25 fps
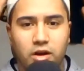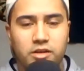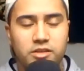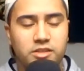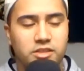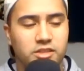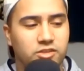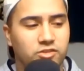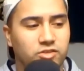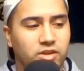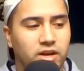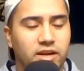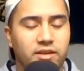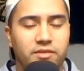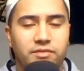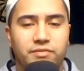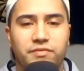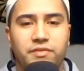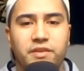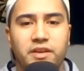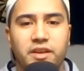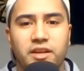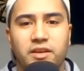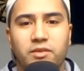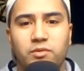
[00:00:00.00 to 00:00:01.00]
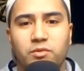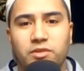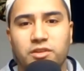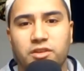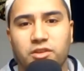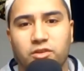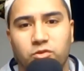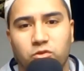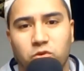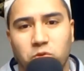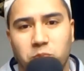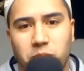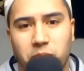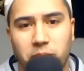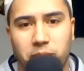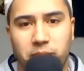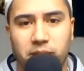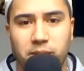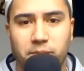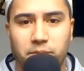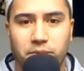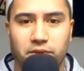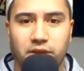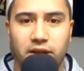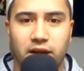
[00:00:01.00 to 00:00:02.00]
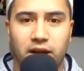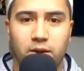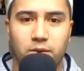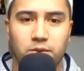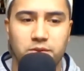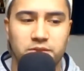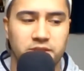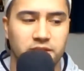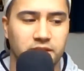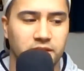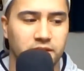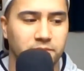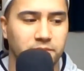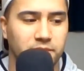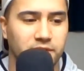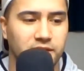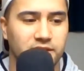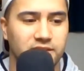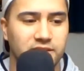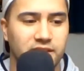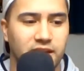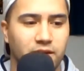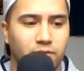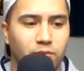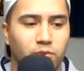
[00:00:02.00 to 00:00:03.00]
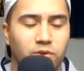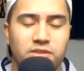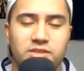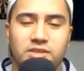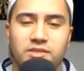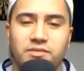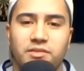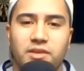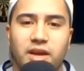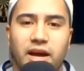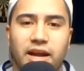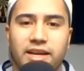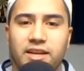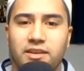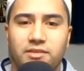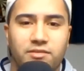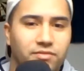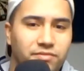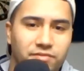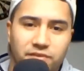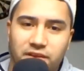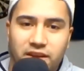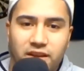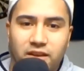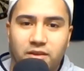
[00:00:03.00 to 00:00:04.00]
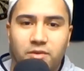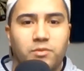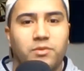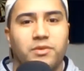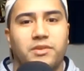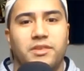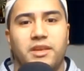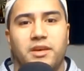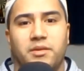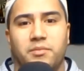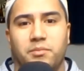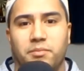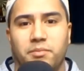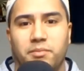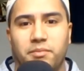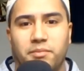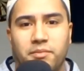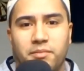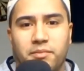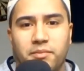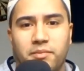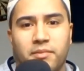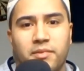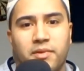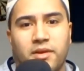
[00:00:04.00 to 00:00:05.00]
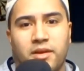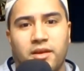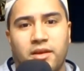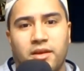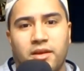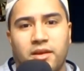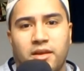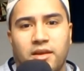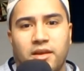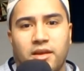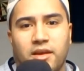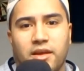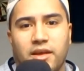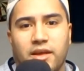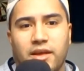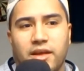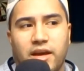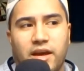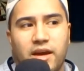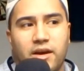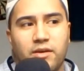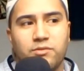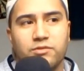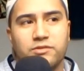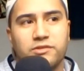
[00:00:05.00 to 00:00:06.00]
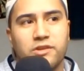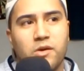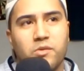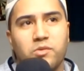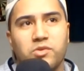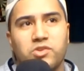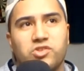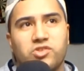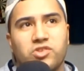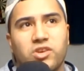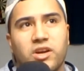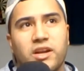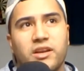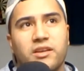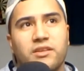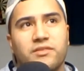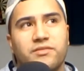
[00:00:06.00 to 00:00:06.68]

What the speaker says: try to fit in with the group of people that I was in because I didn't fit in with them. I was always trying to